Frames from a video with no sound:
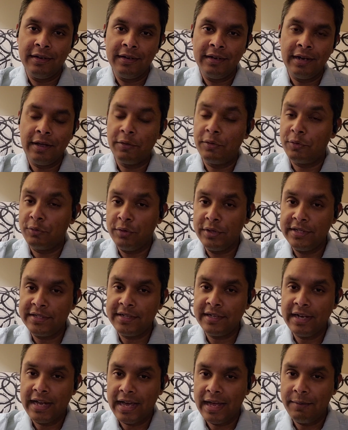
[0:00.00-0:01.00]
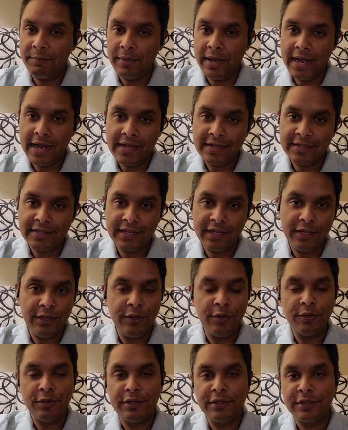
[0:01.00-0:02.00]
Now, the reason I'm asking
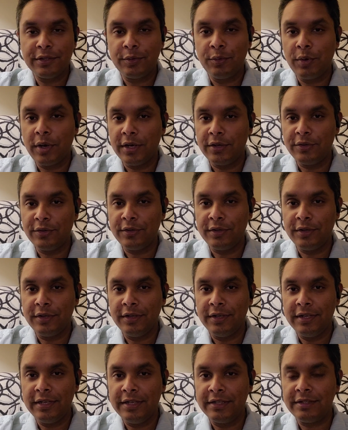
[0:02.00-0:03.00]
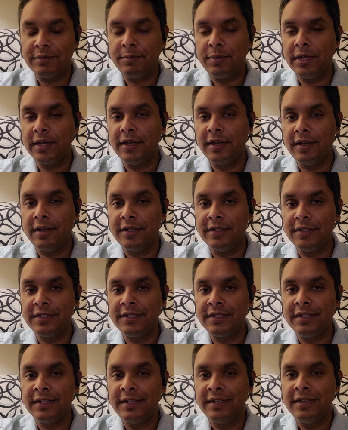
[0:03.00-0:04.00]
you this question is
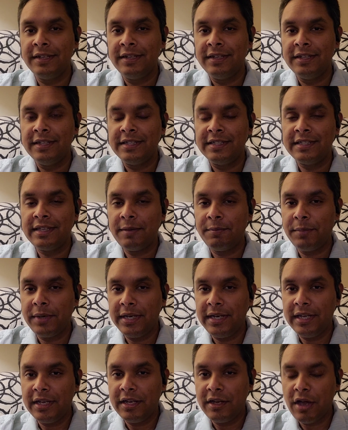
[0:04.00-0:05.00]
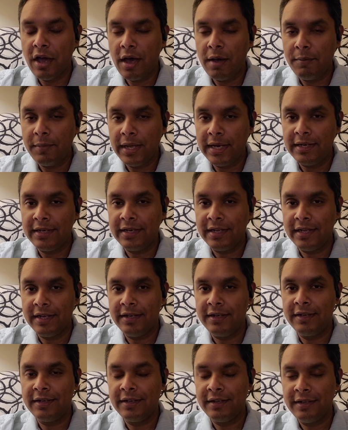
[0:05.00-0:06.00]
because somebody
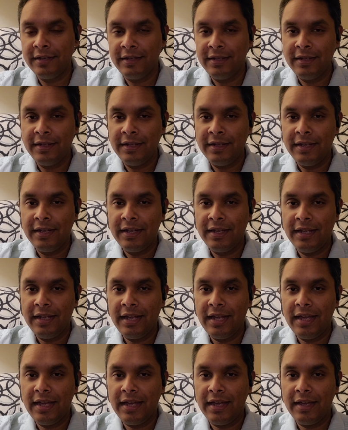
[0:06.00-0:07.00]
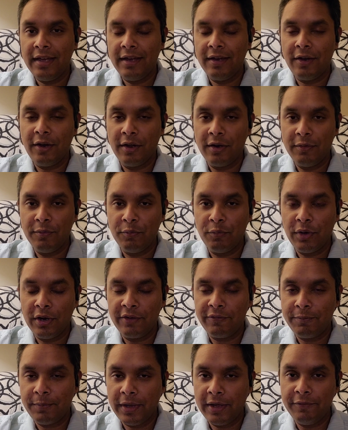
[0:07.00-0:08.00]
commented on one
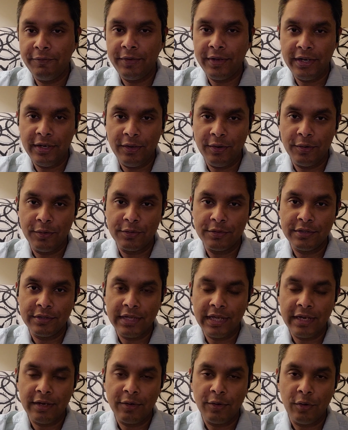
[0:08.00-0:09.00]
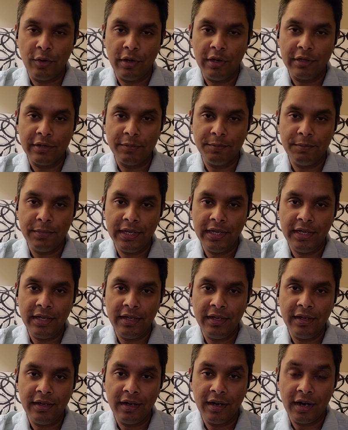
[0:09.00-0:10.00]
of my videos and called
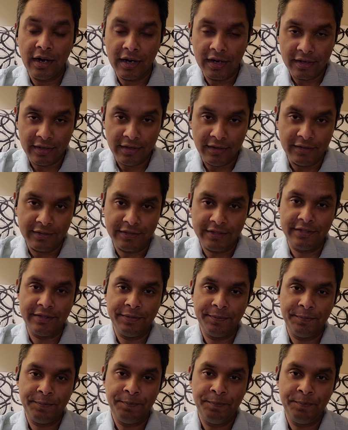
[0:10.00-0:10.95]
me heartless.